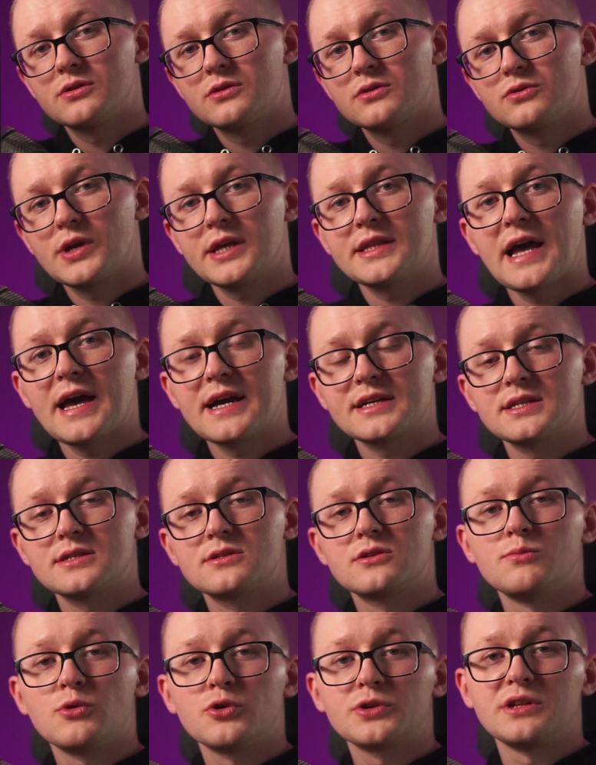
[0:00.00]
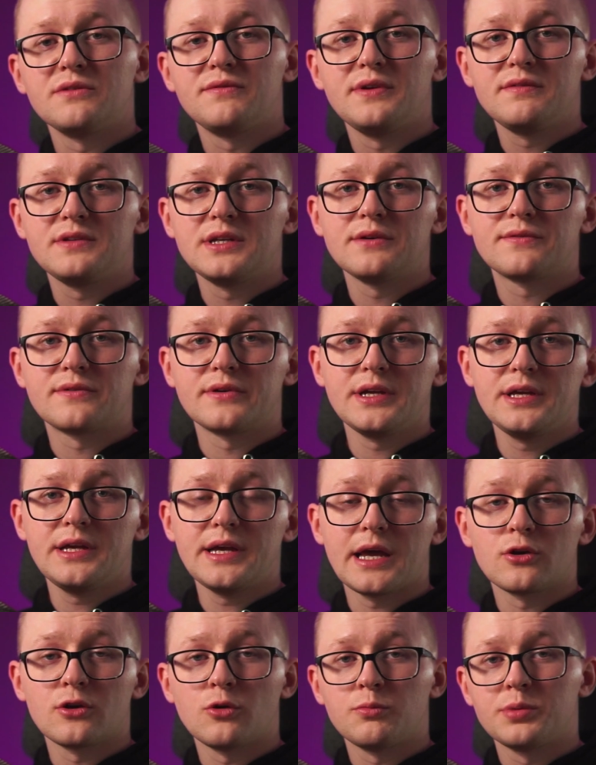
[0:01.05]
to get access to more than fifty free
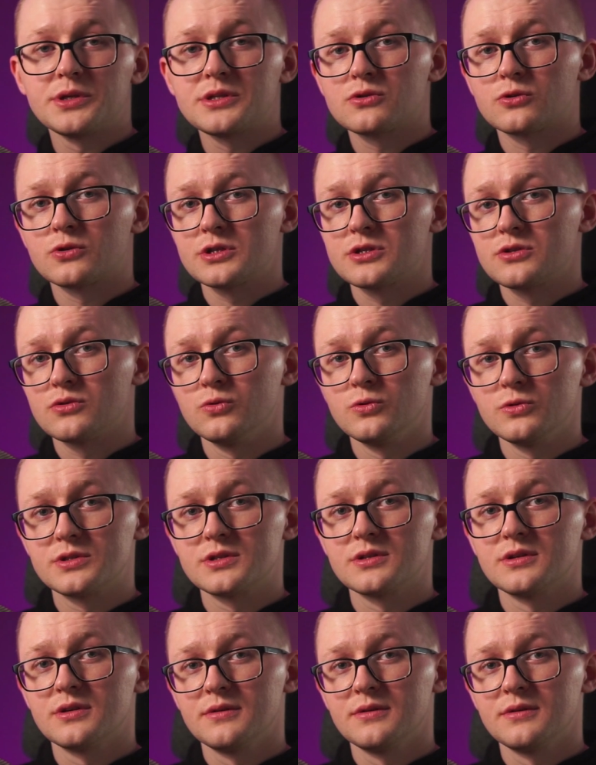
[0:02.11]
and open source tools.